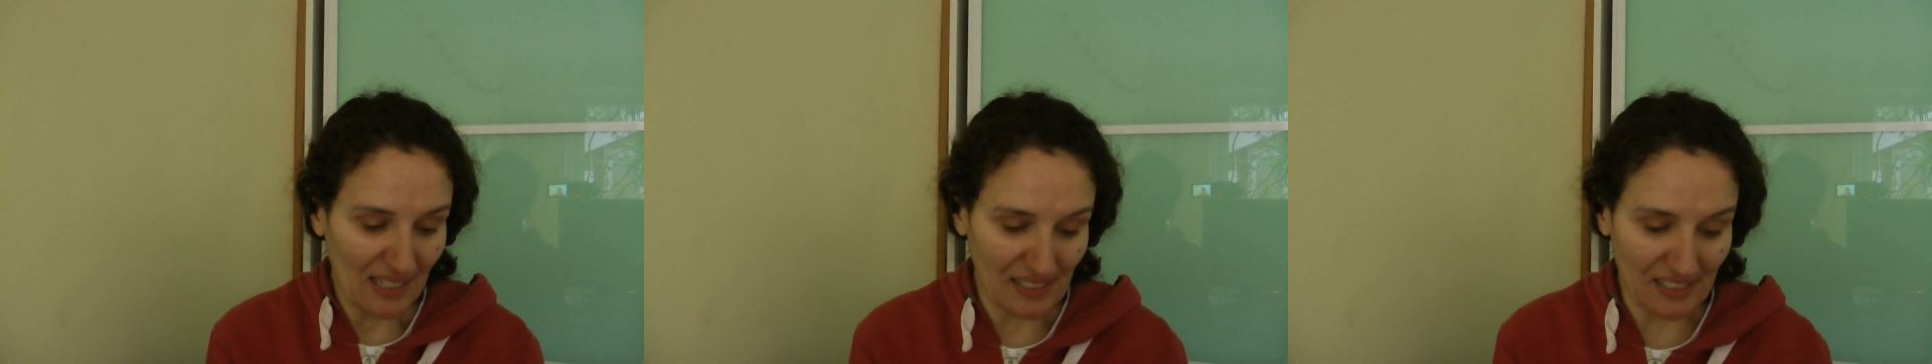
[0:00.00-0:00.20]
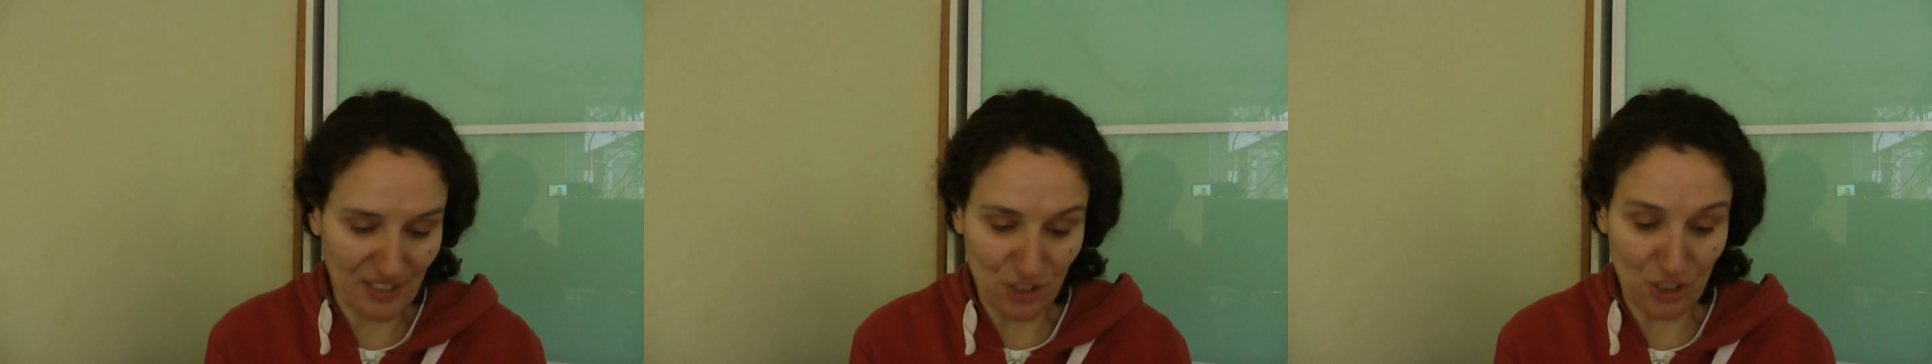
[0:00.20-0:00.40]

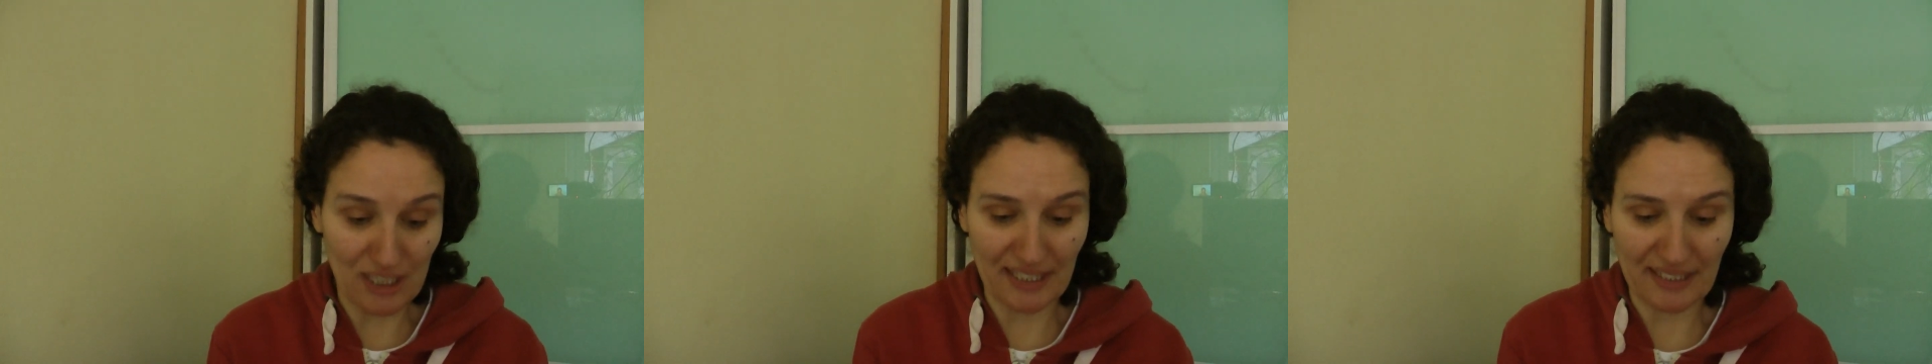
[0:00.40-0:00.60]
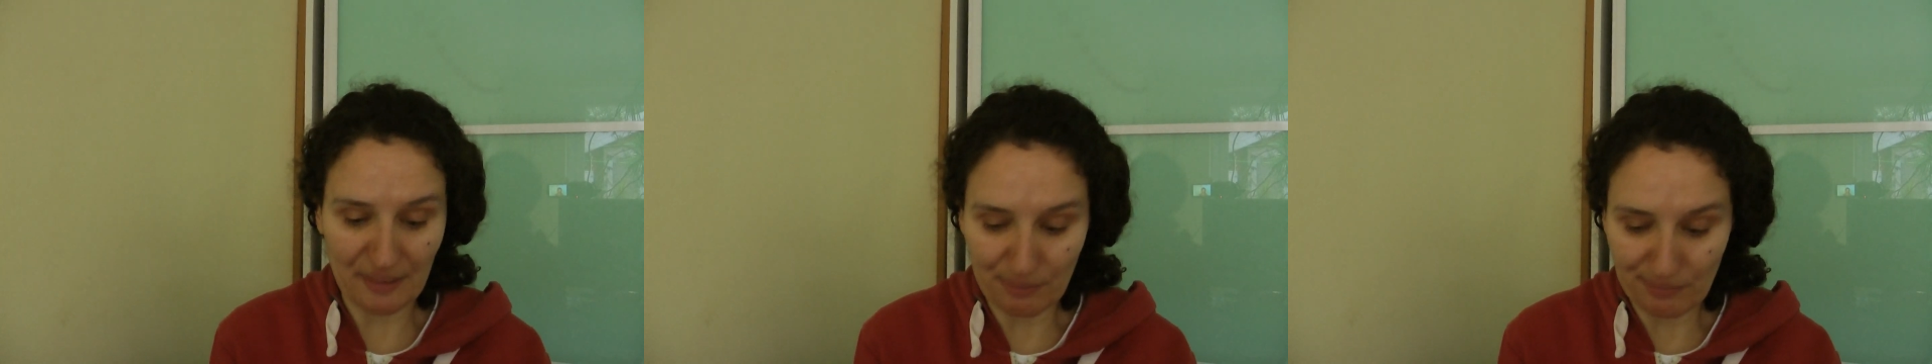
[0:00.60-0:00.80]

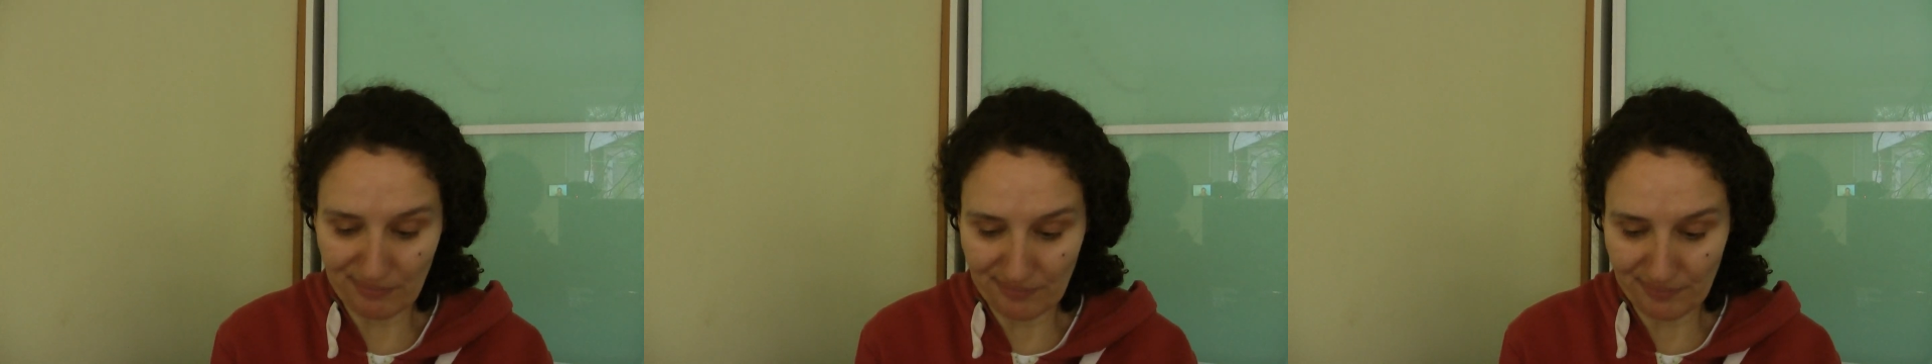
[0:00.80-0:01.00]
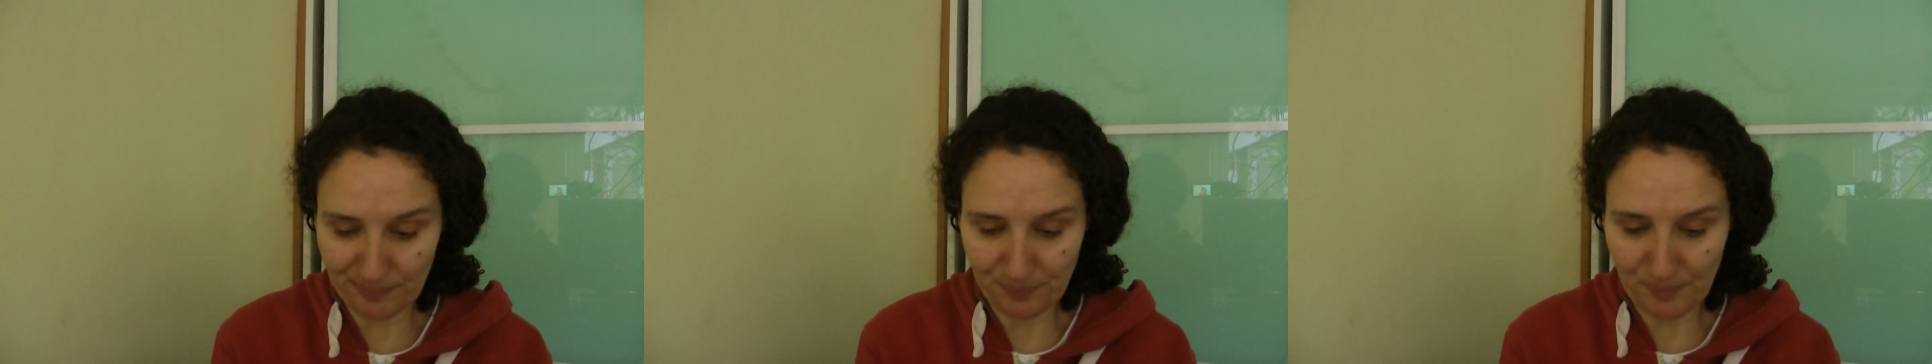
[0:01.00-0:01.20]
Literally,
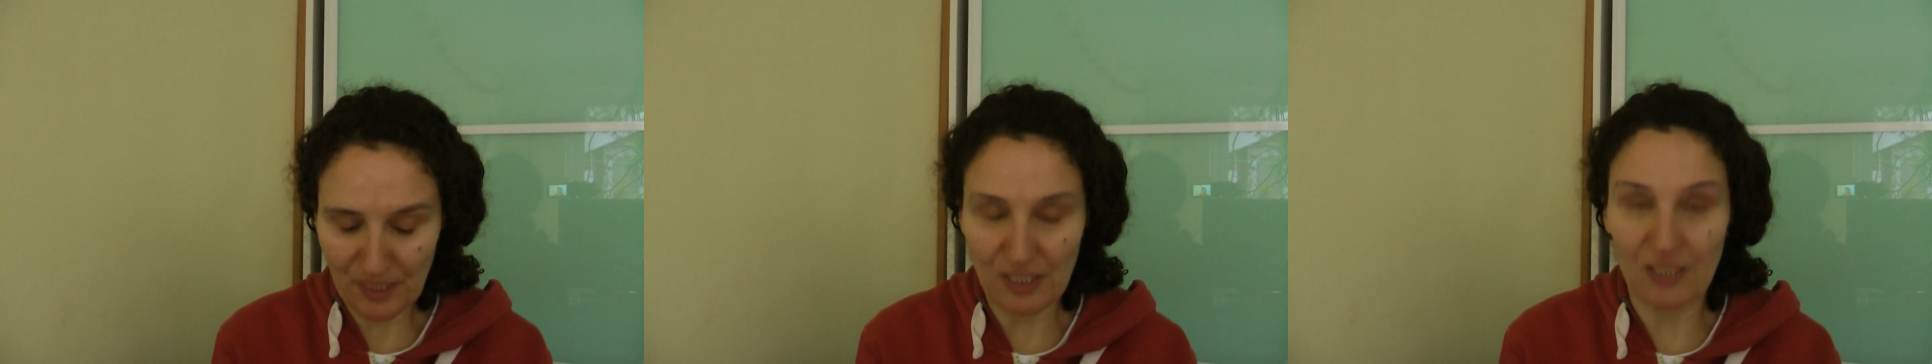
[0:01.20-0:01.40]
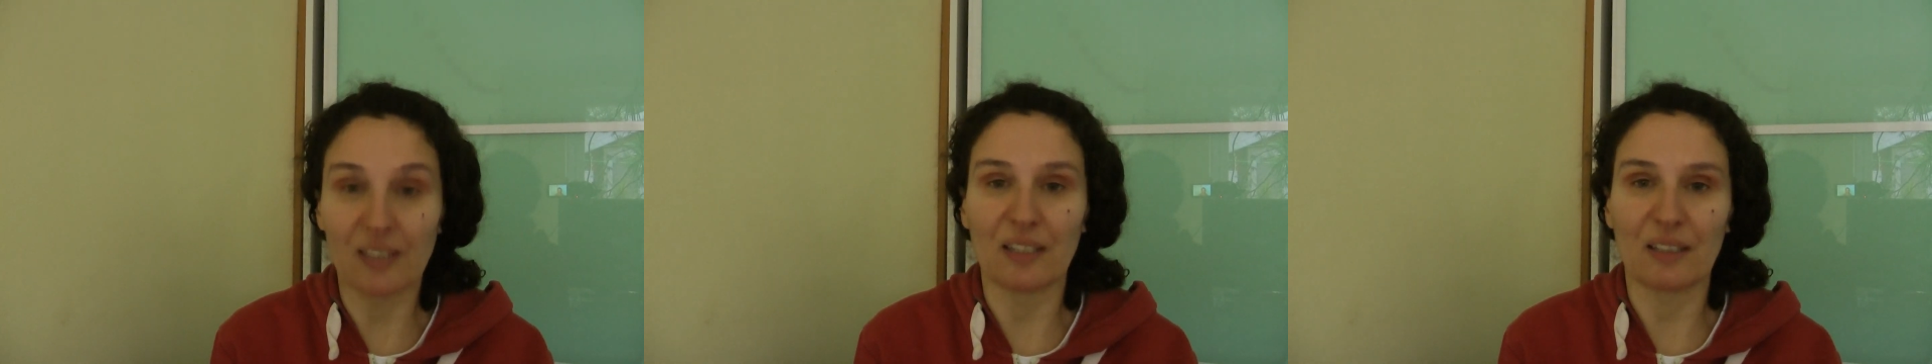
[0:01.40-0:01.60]

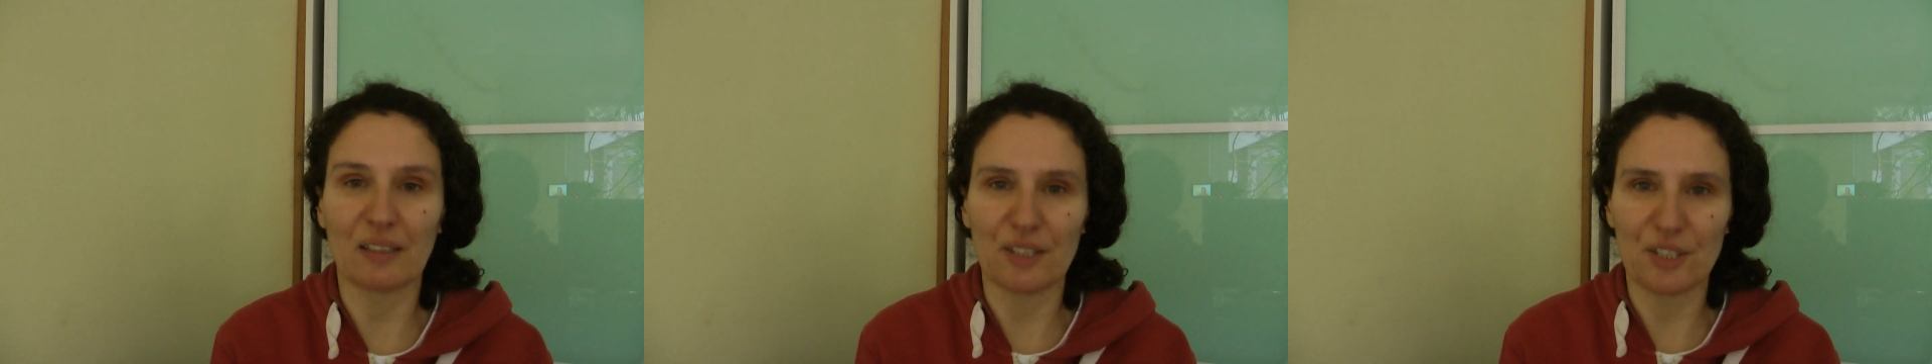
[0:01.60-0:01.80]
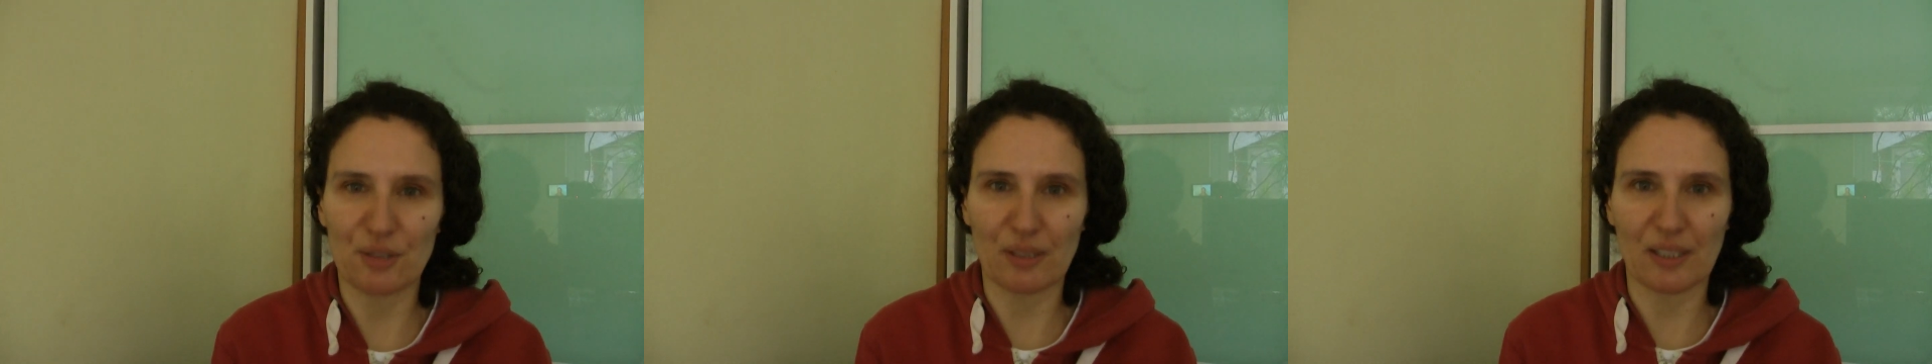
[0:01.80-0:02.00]
you're going to
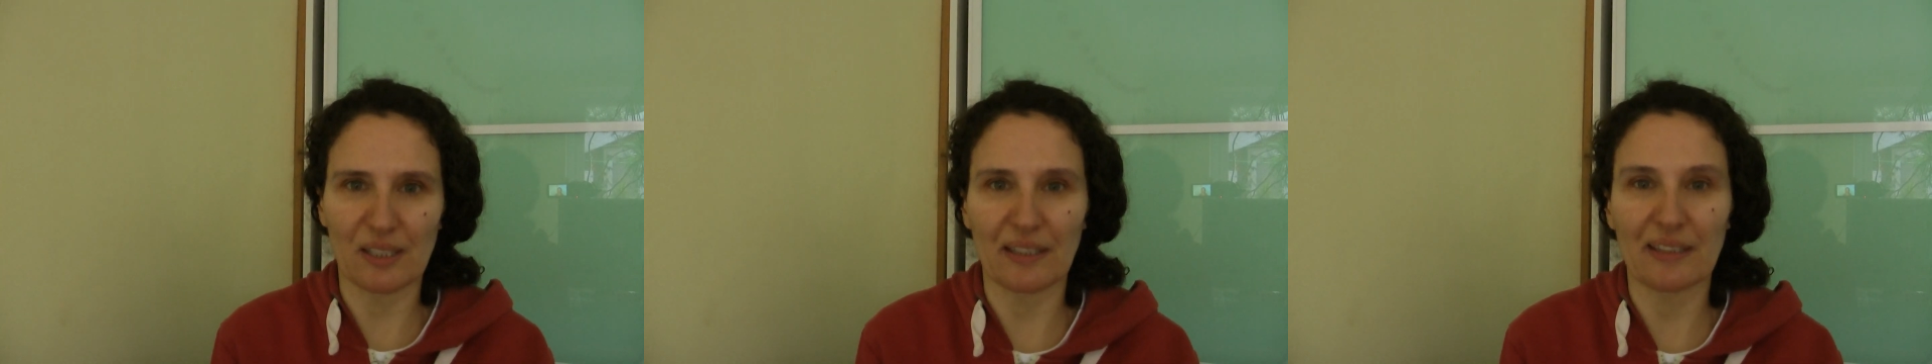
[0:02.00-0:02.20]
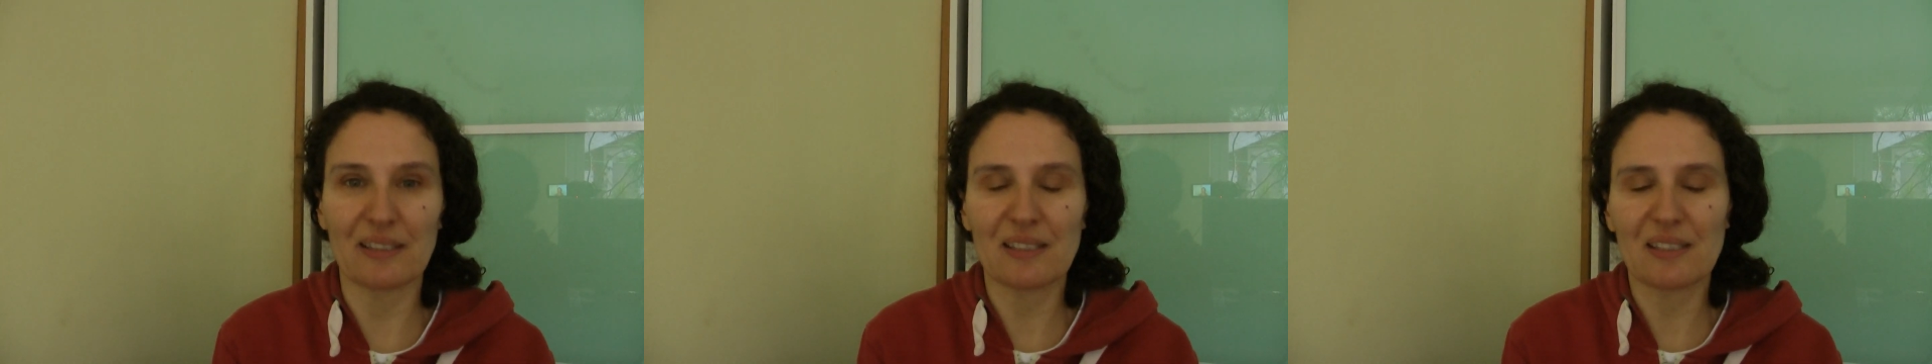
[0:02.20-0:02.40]
close your
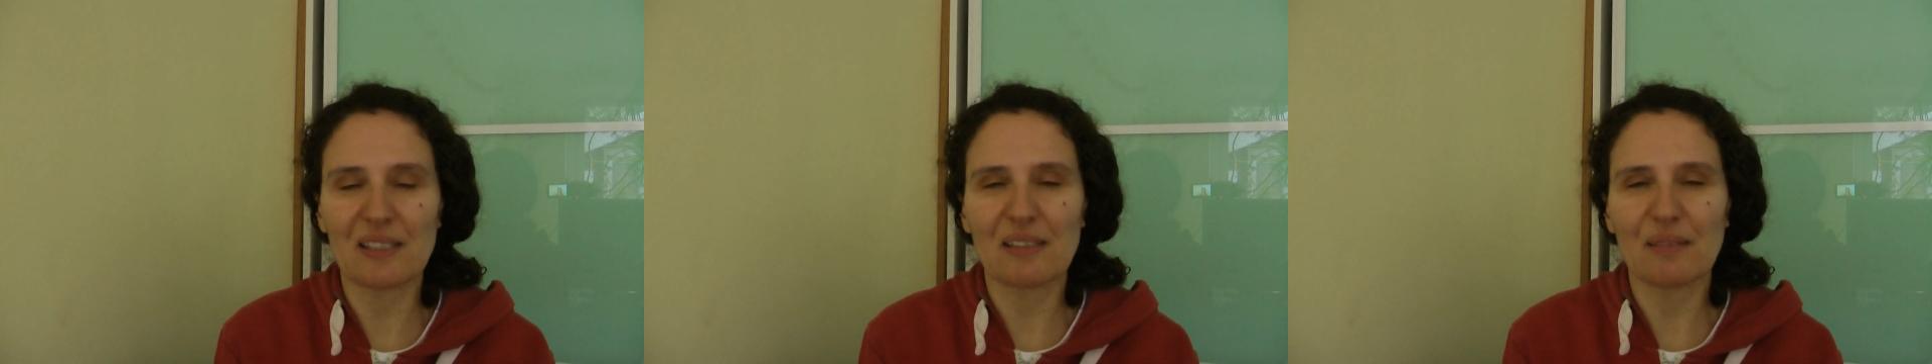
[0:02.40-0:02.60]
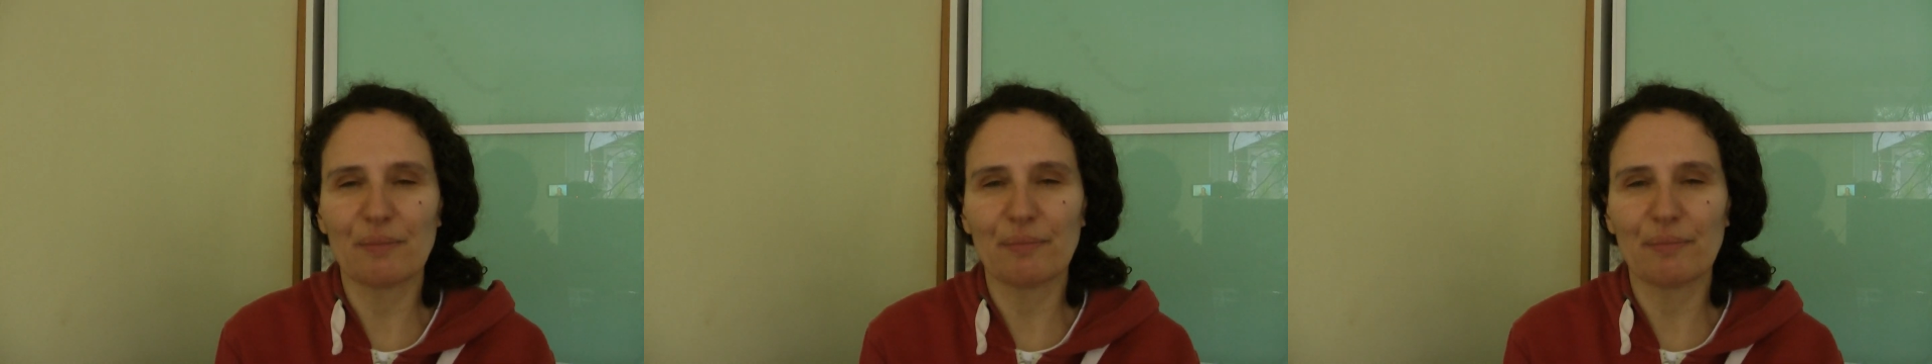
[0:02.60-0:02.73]
eyes